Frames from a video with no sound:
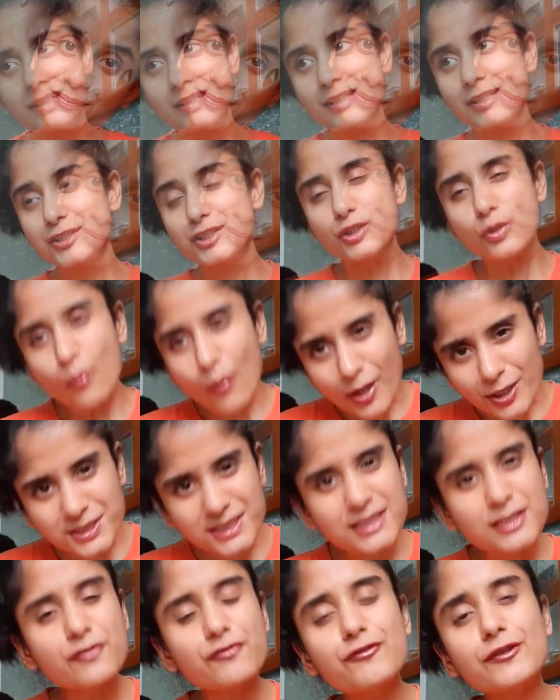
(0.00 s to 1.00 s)
So, what's
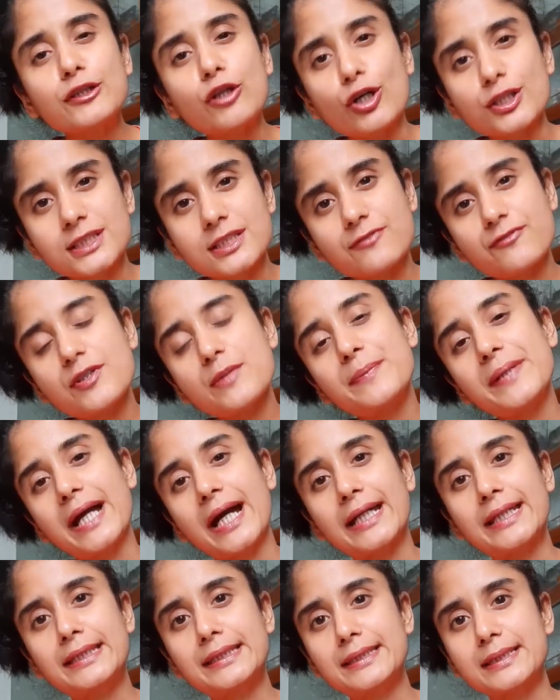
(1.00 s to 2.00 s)
the philosophy
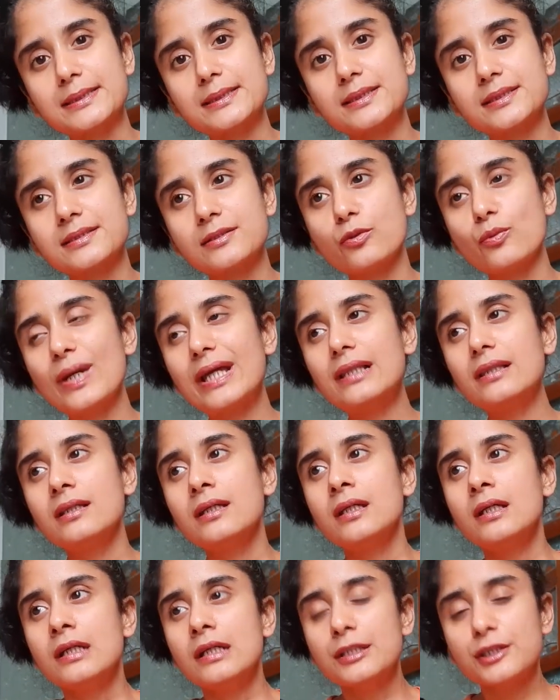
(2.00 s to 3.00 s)
behind this? Well,
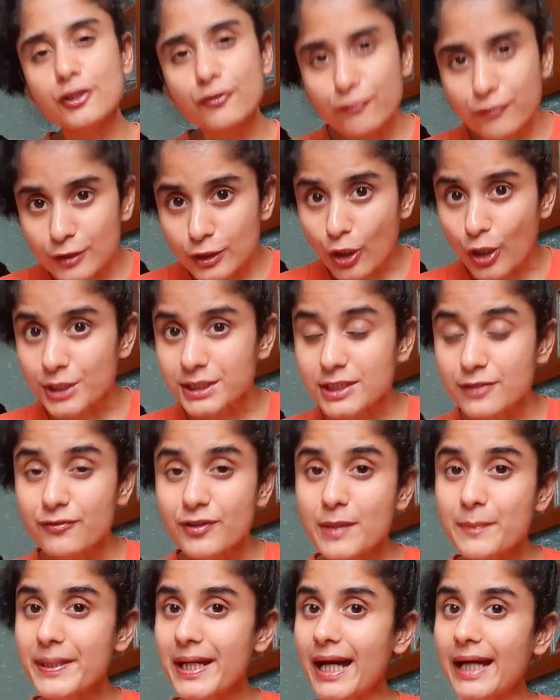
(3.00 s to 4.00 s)
the philosophy
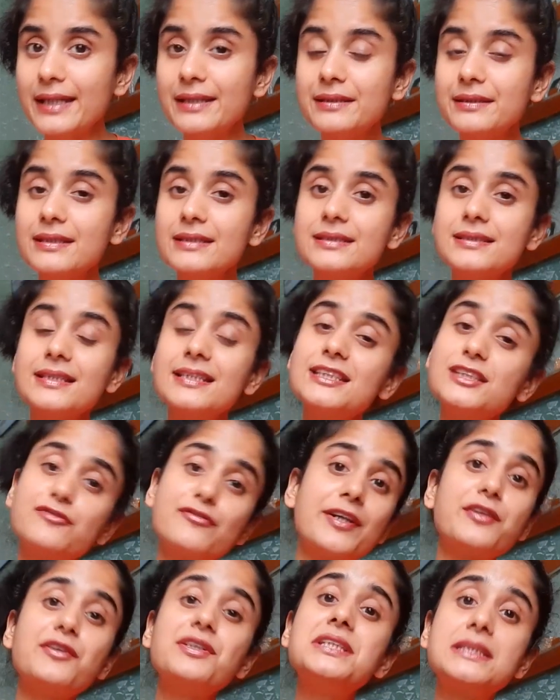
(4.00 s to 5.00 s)
behind this is
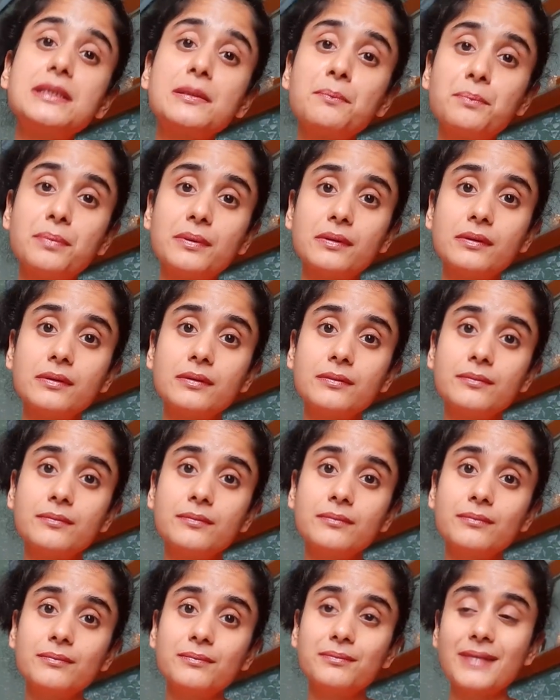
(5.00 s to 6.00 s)
very simple,
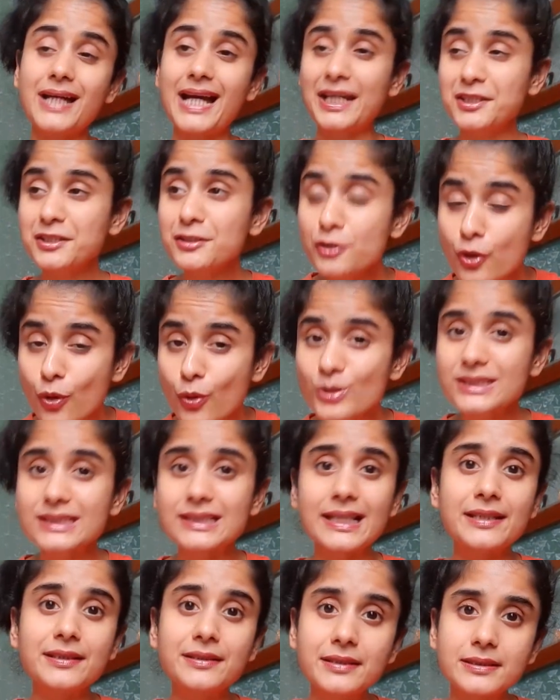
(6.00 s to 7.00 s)
and it goes
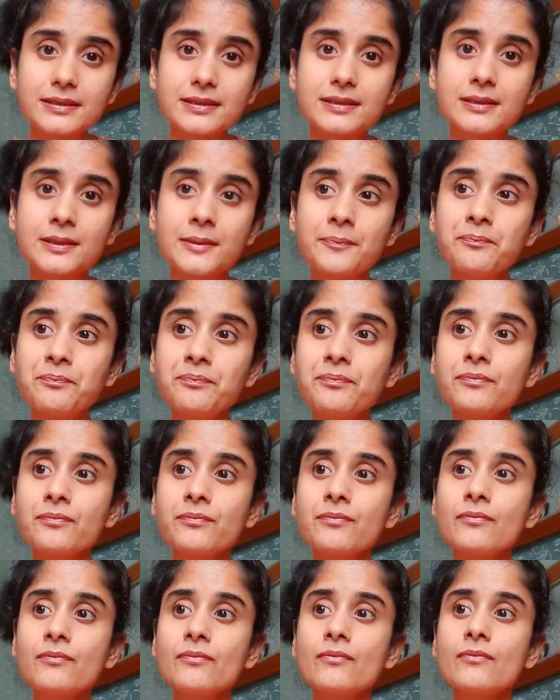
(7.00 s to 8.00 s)
like this.
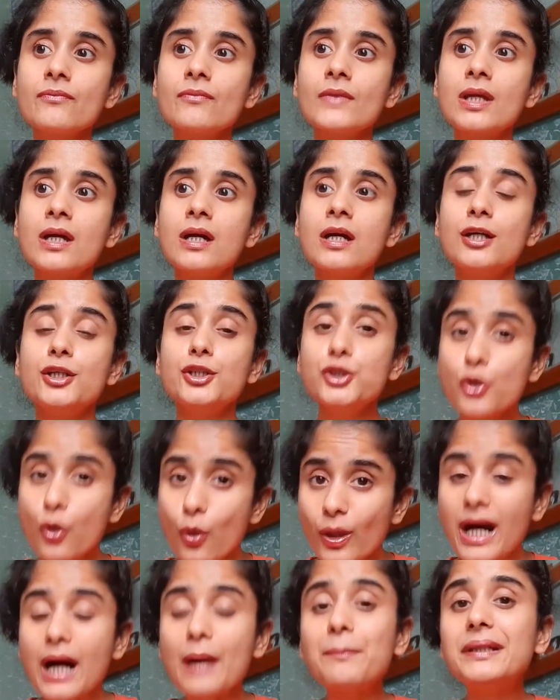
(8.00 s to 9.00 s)

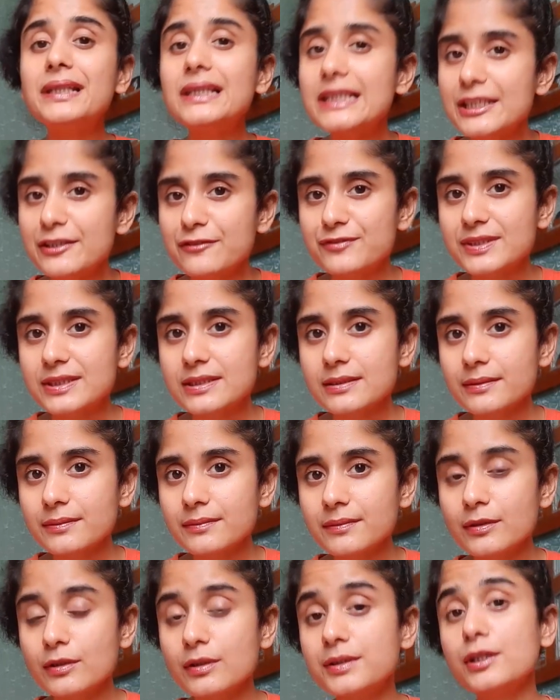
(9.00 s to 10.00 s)
Yoga believes,
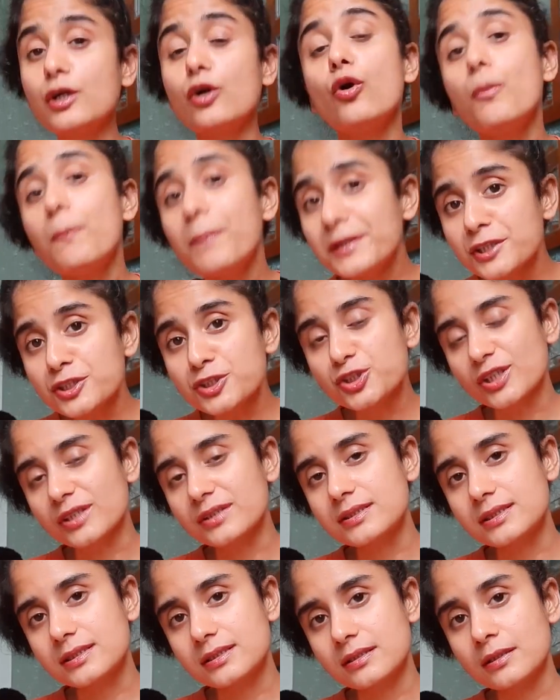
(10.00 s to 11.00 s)
the
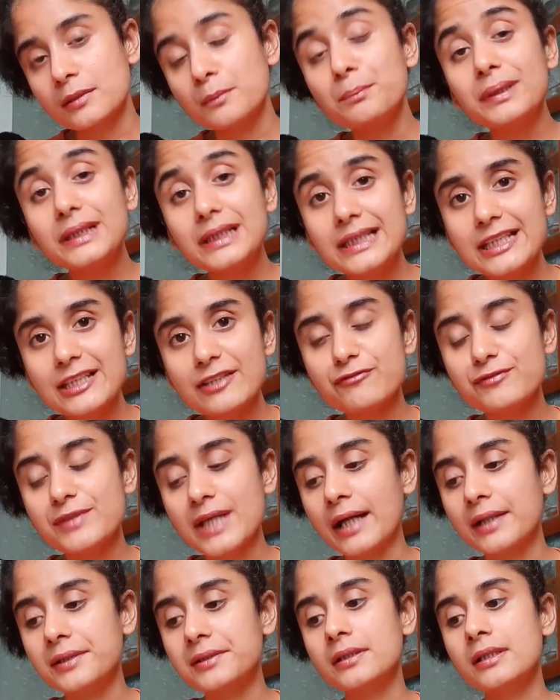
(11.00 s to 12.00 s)
Upanishads believe
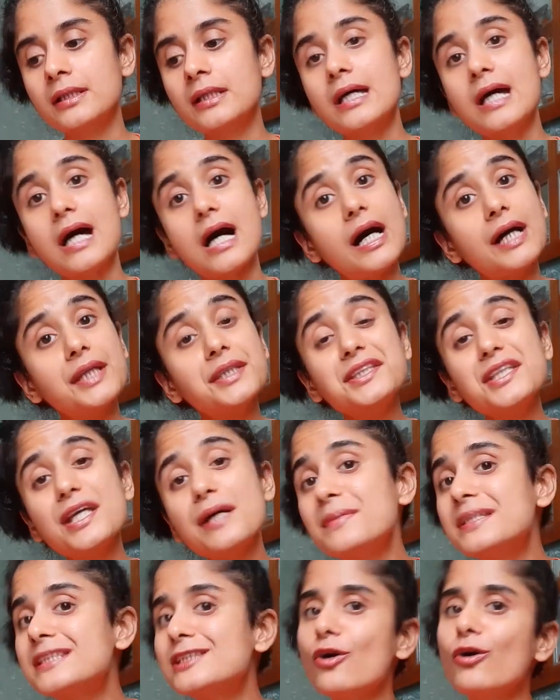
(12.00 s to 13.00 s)
that Annam
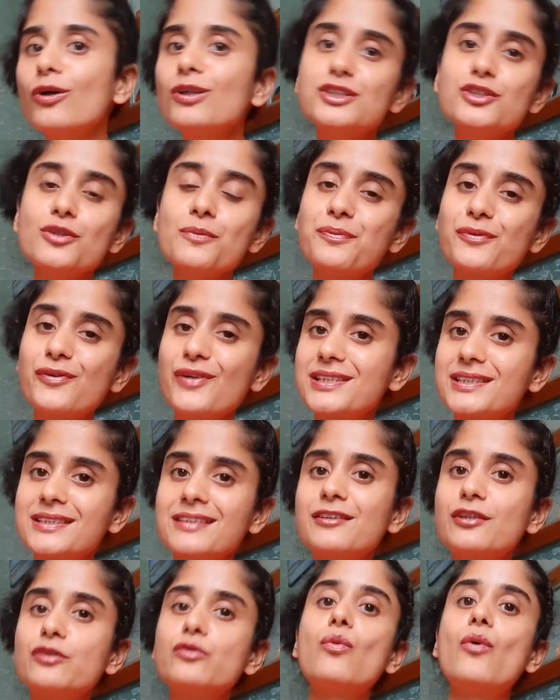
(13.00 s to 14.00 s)
is also present
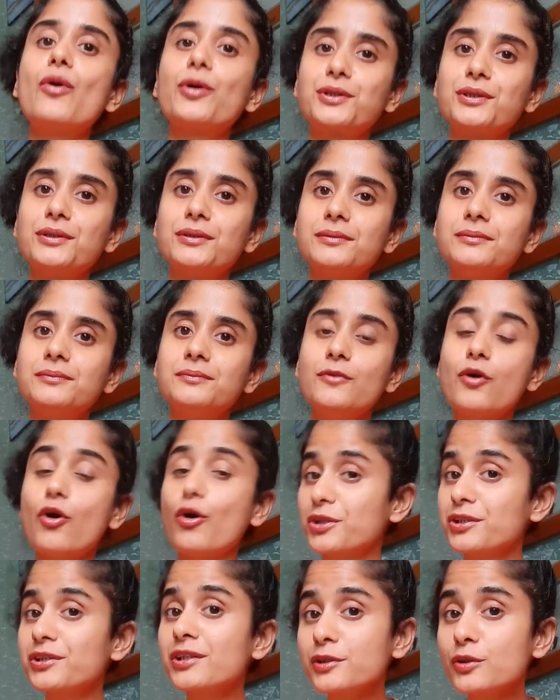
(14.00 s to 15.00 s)
in water. Or,
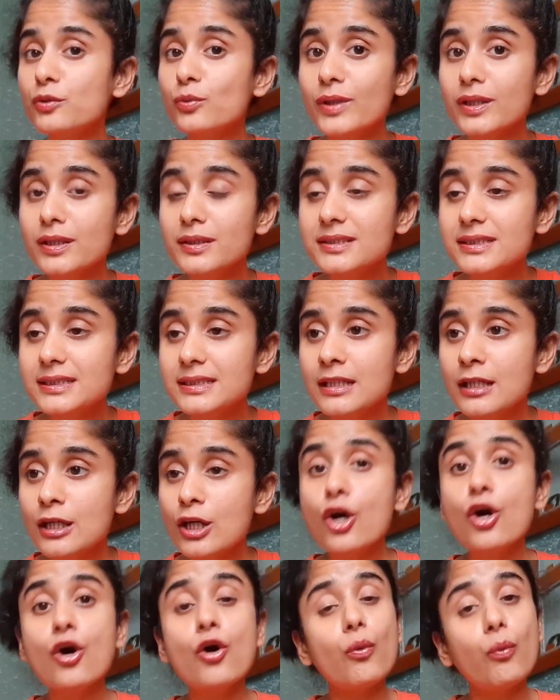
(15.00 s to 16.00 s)
in other words,
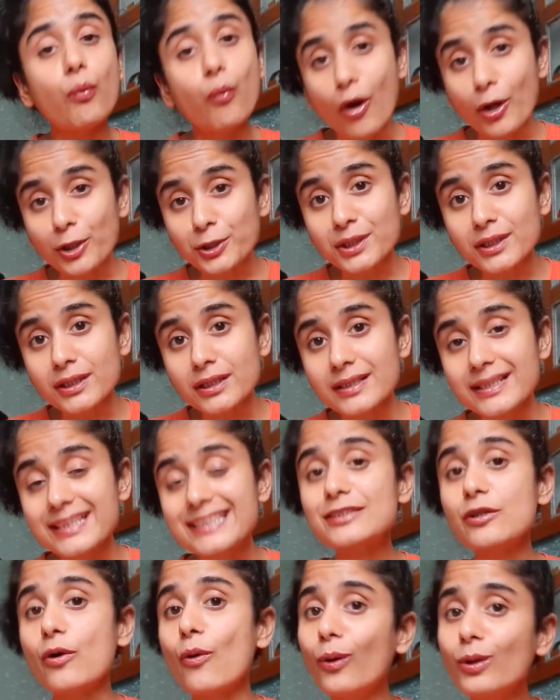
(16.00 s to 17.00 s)
water is
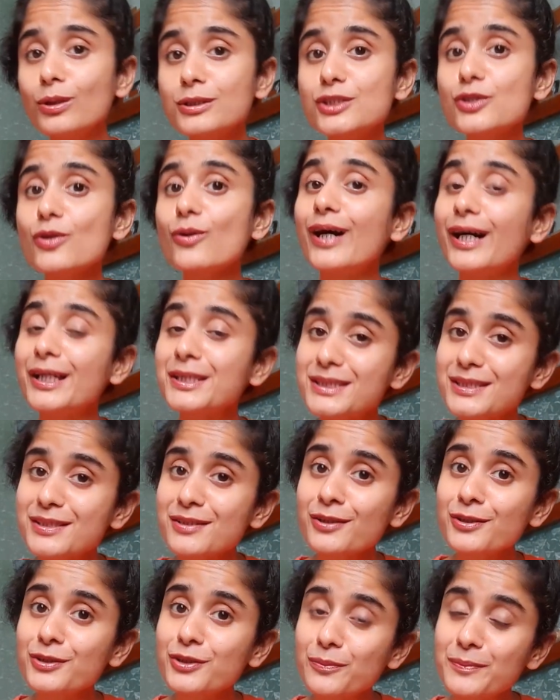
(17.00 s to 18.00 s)
also
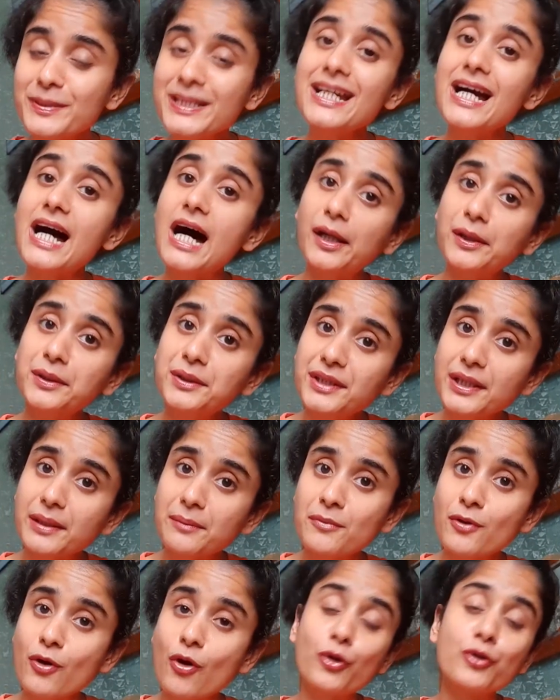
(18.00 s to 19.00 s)
considered to be
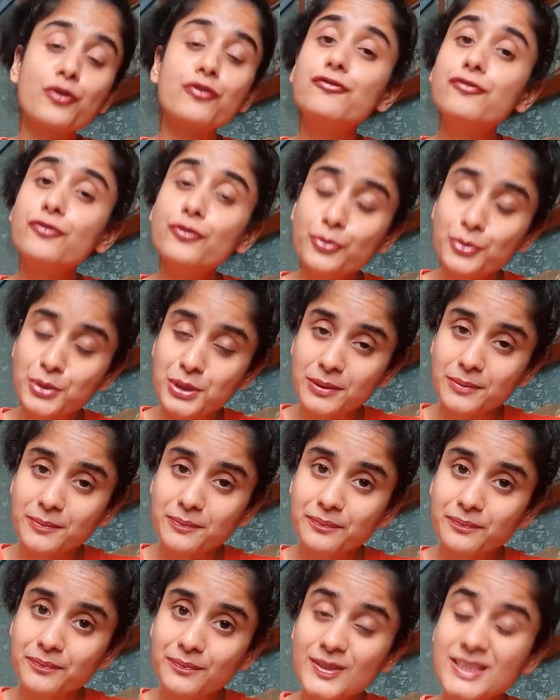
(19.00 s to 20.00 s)
Annam or food.
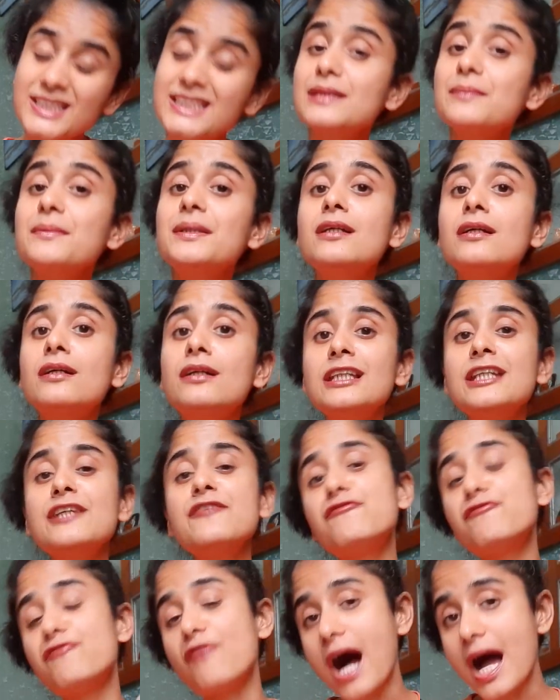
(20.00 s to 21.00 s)
Similarly,
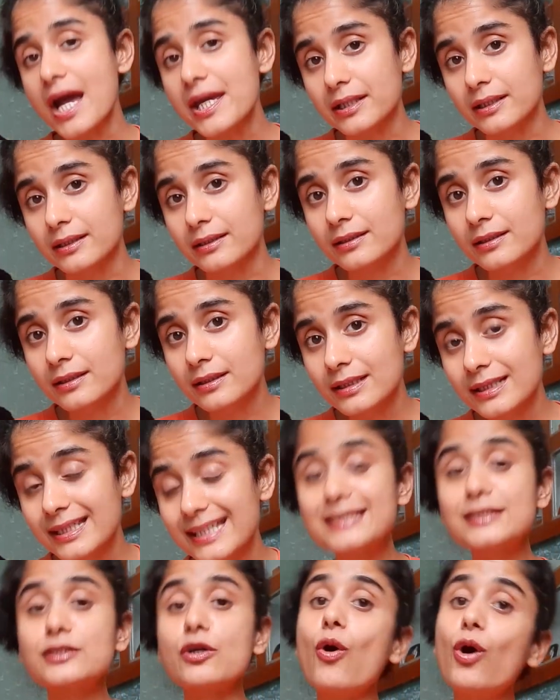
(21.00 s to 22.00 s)
fire
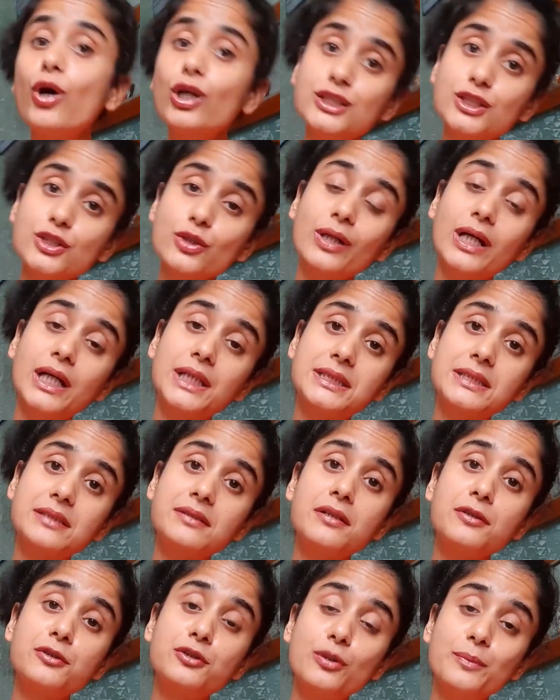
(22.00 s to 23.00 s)
is also
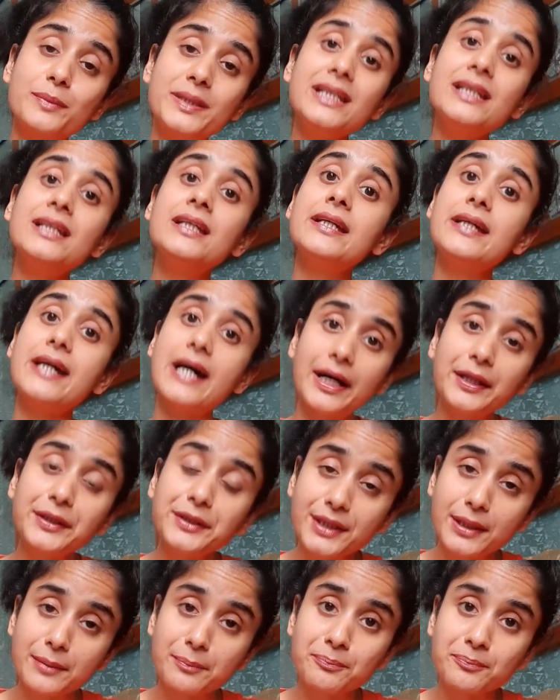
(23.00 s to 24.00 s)
considered to be
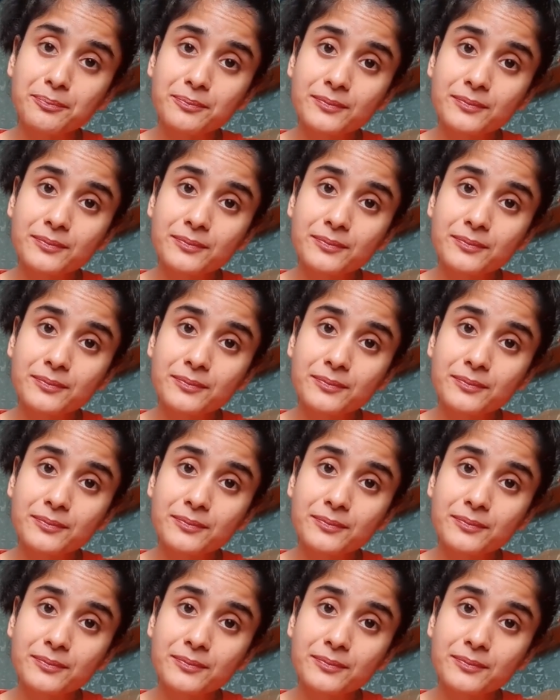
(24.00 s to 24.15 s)
Annam.